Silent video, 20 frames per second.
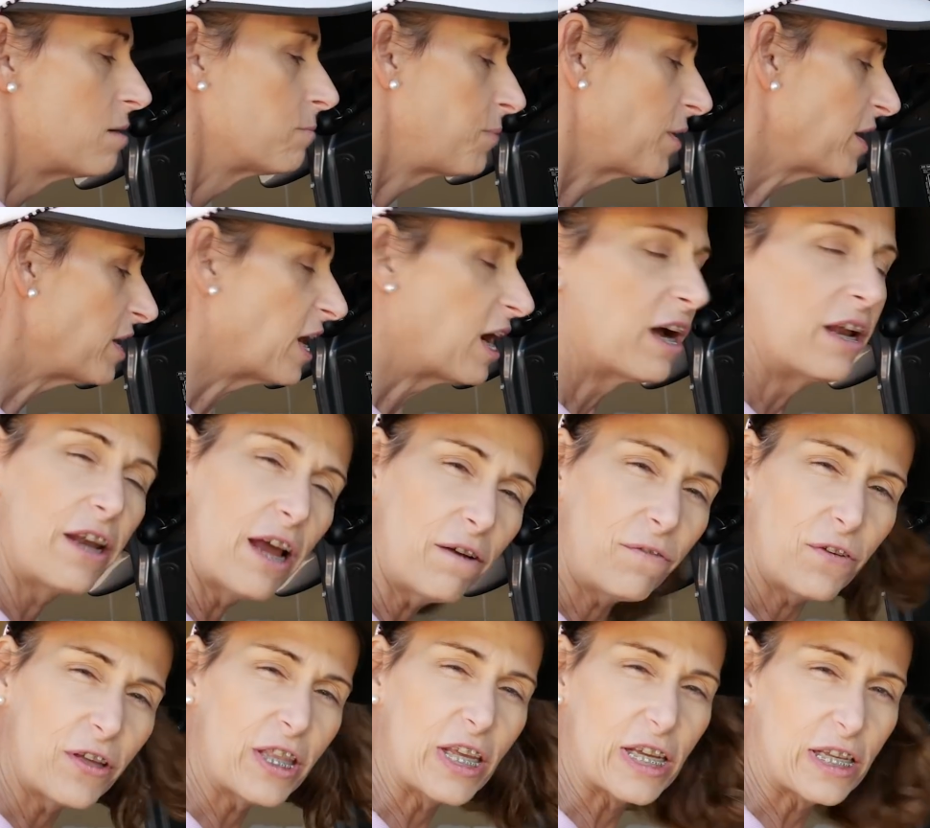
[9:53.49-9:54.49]
But
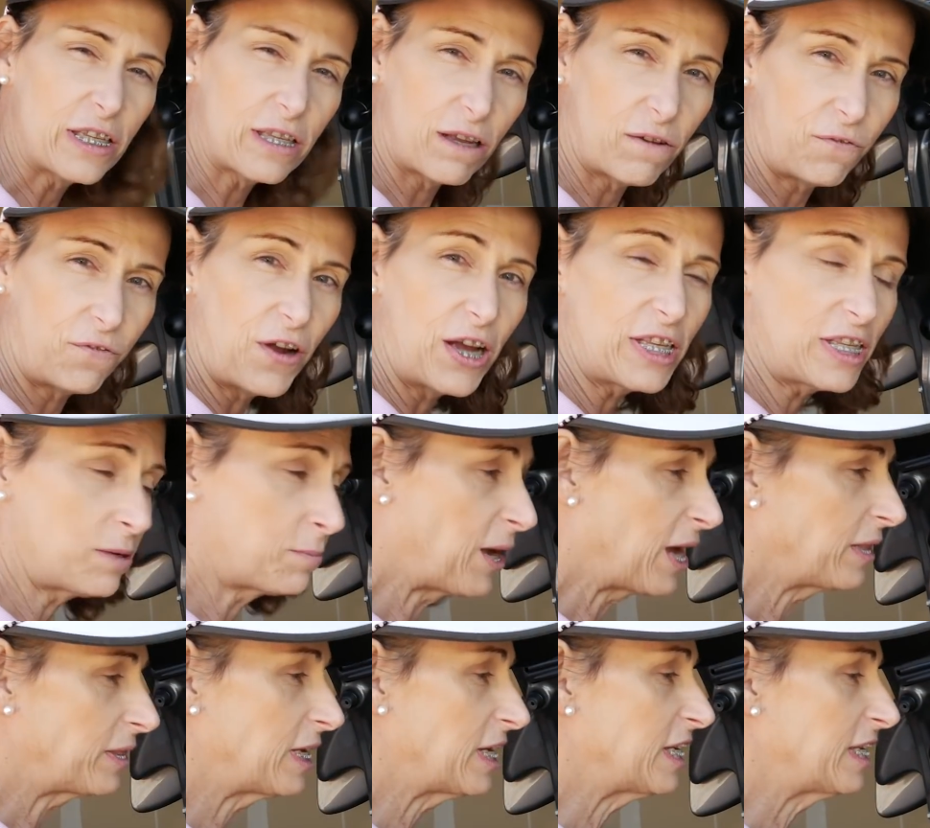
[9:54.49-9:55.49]
enough of this fuss
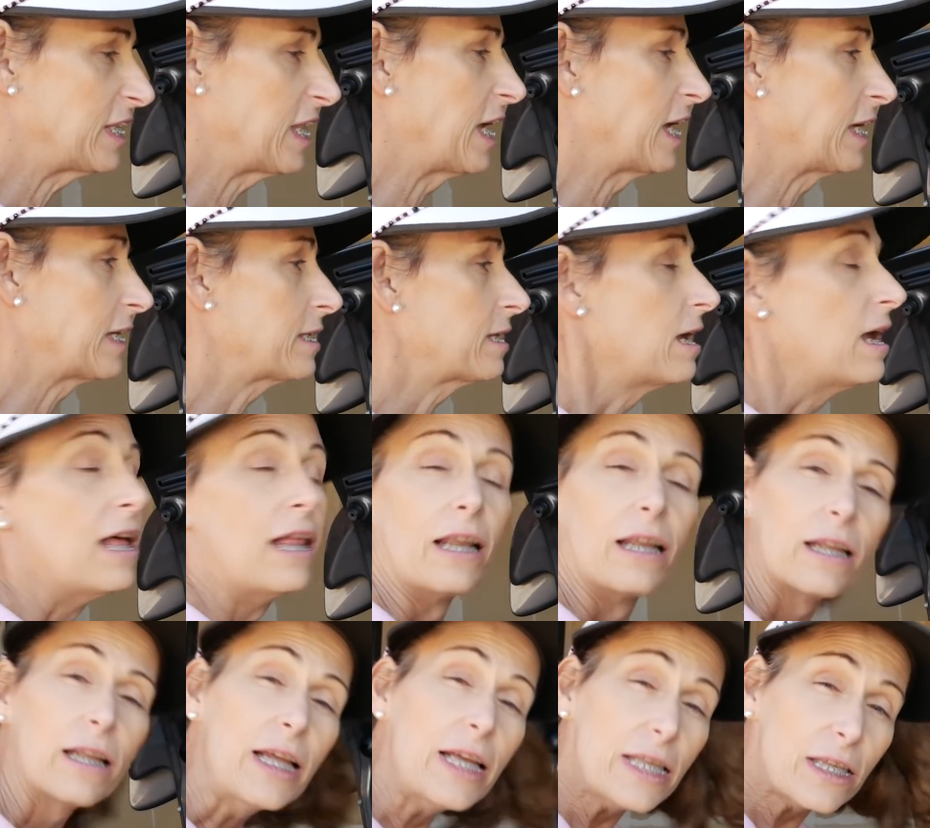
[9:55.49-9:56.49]
about these things.
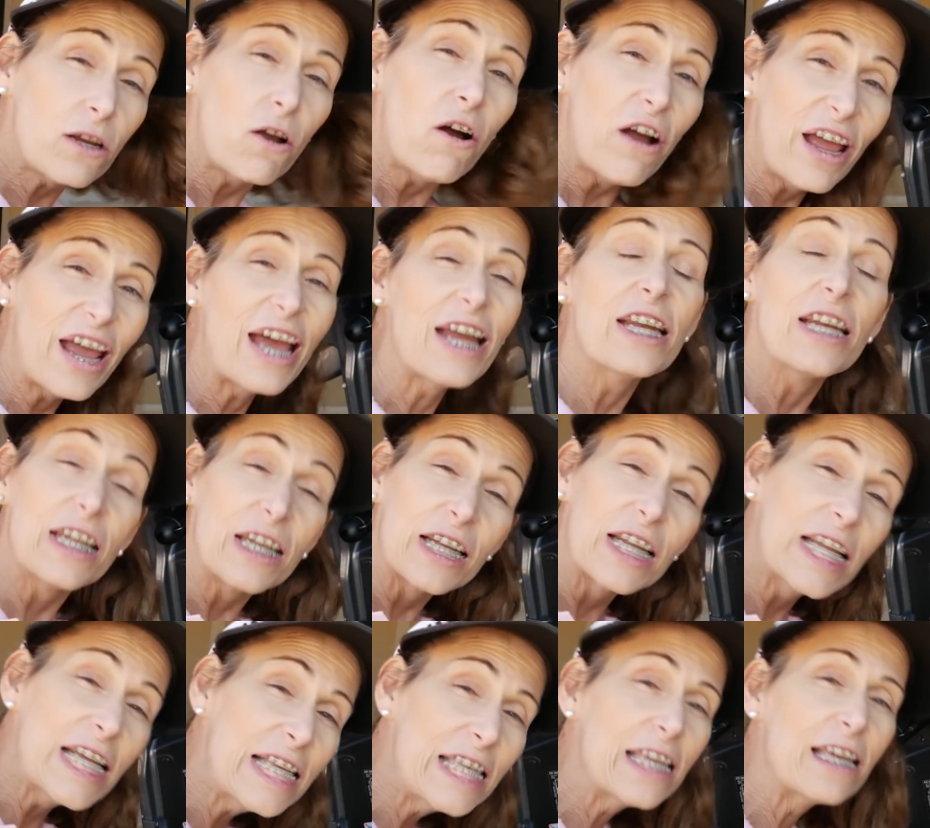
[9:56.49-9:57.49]
Let's go ahead and
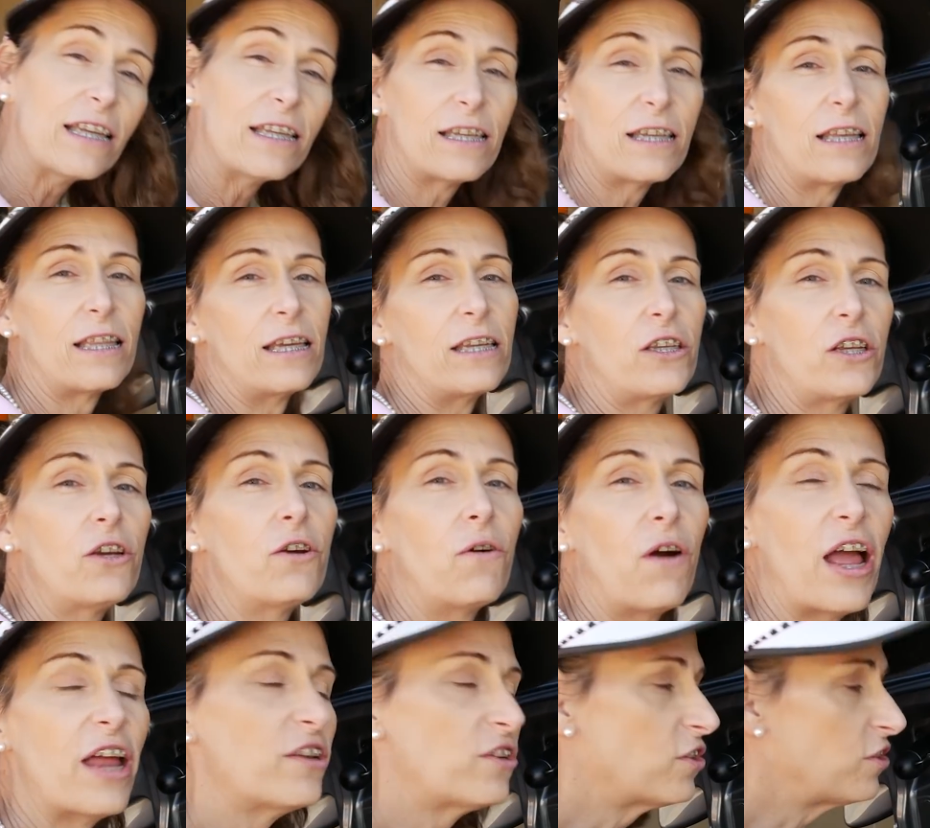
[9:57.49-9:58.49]
listen to the two
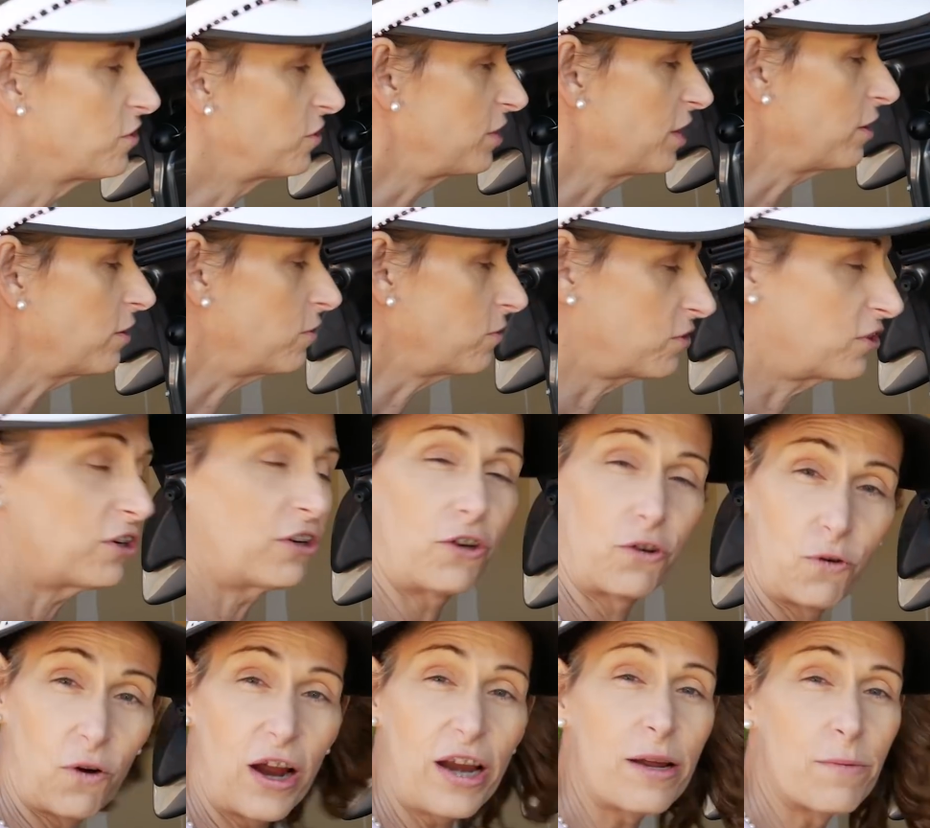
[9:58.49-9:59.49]
engines. They're
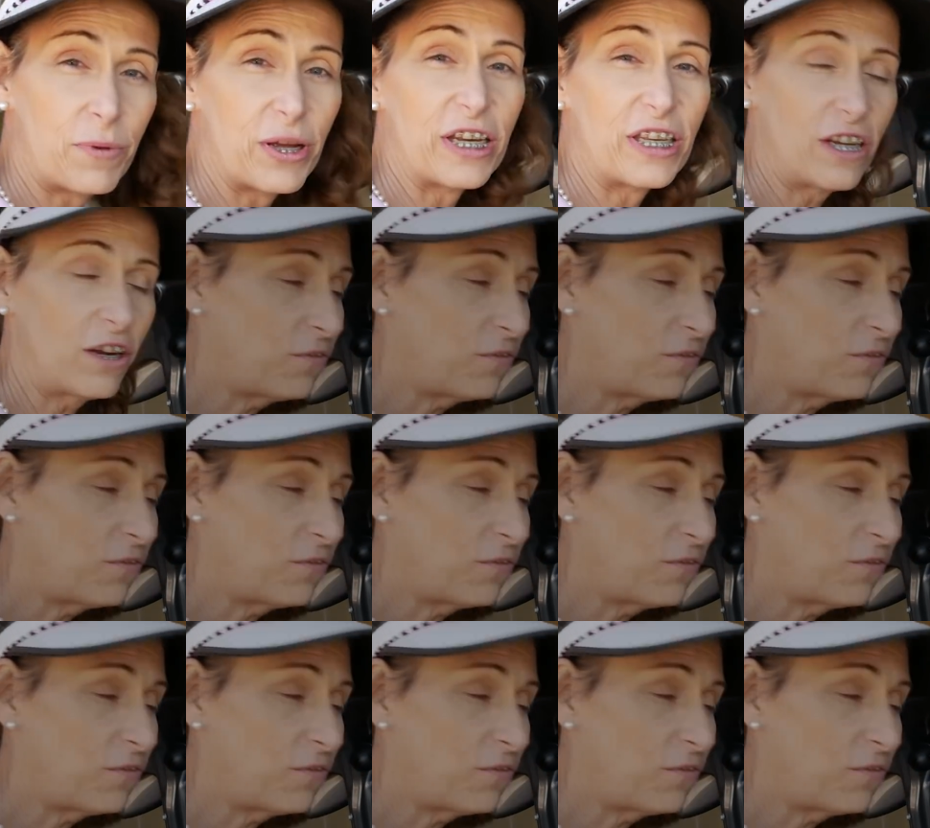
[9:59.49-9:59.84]
quite a bit